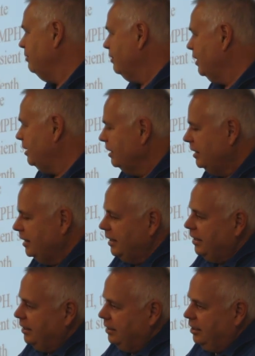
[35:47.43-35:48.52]
We've got
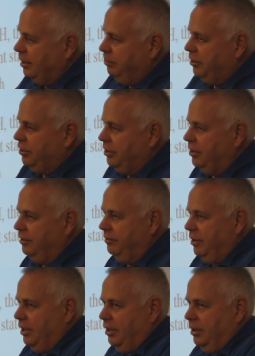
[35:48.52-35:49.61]
the temperature of
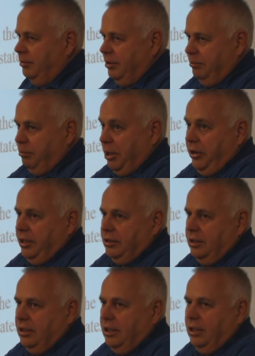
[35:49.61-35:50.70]
the hub, of the
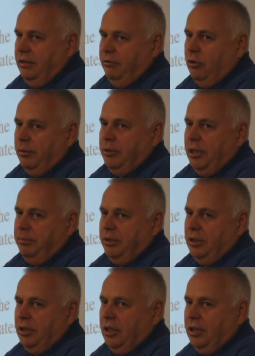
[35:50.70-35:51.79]
bearings in there have warmed up
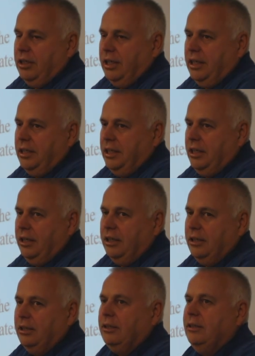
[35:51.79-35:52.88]
and they're not going to get any
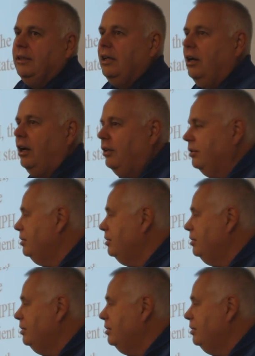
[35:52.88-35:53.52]
hotter, all